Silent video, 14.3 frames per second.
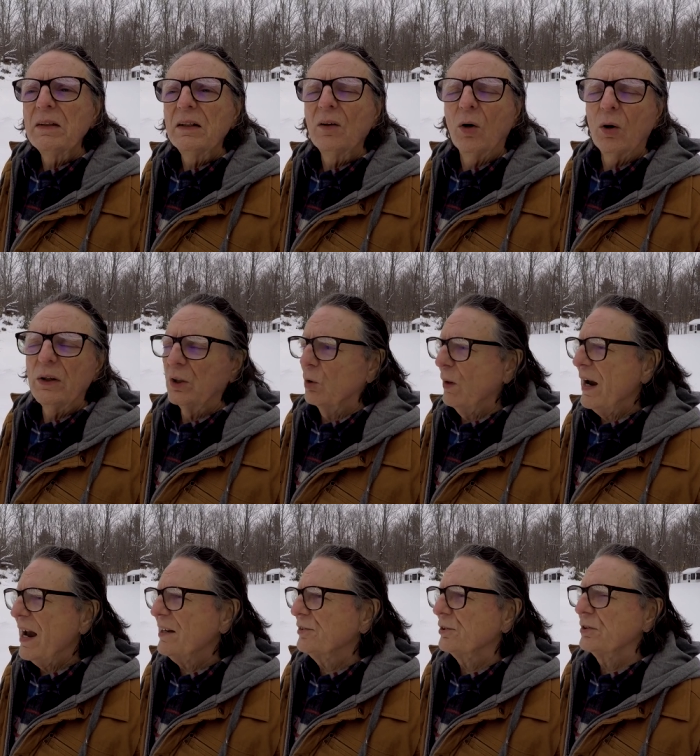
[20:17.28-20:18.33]
or in the
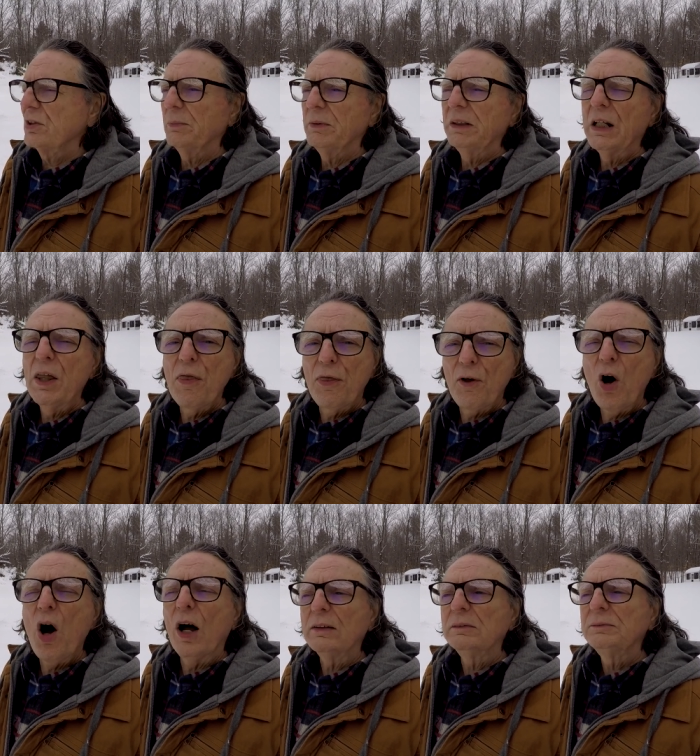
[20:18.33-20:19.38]
grass or something and
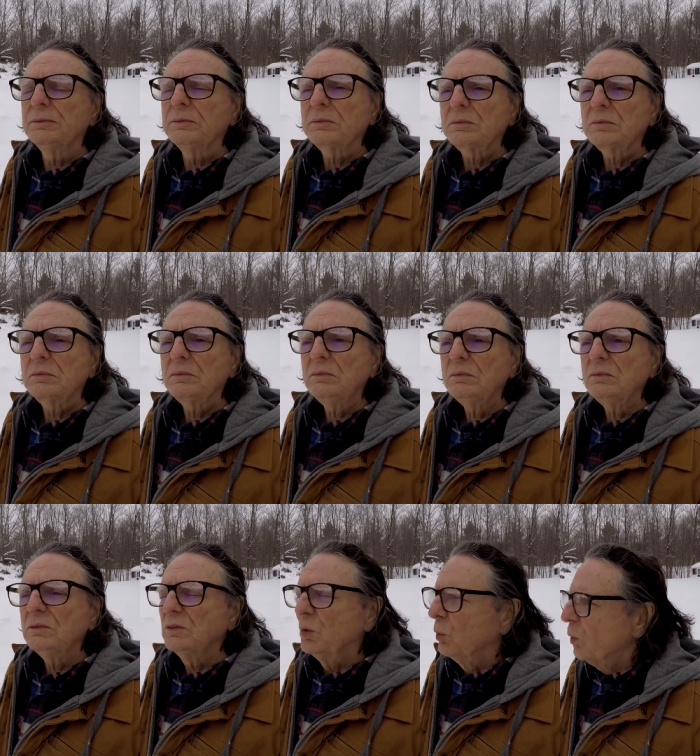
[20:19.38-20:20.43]
thought,
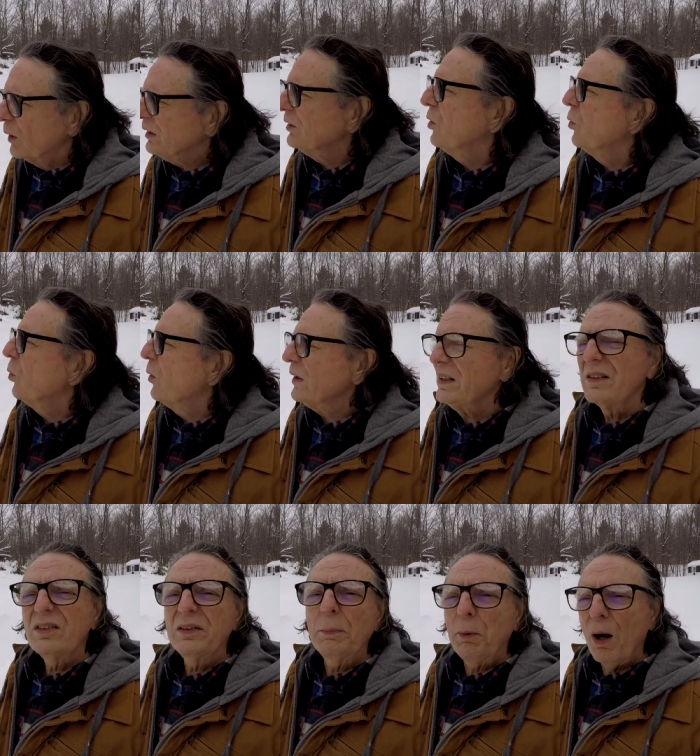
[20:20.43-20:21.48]
what, what is
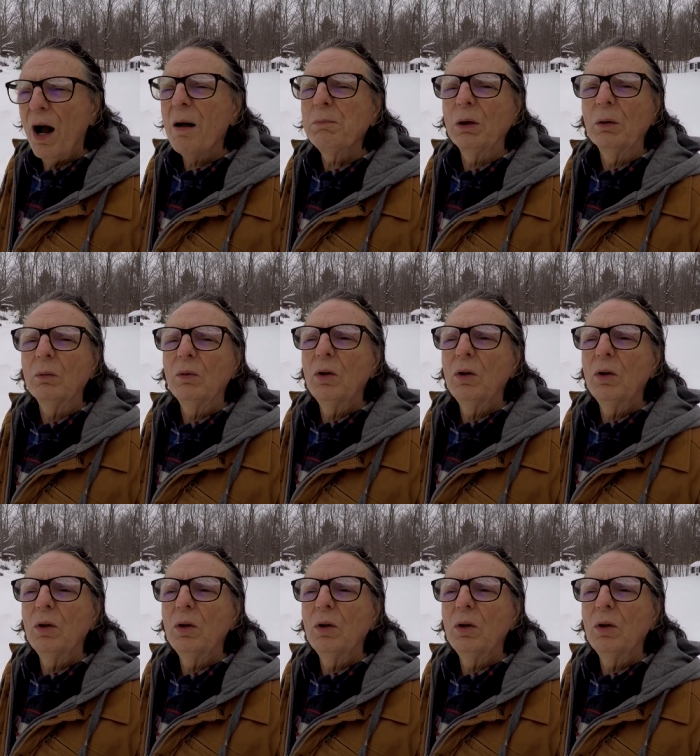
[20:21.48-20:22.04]
the problem?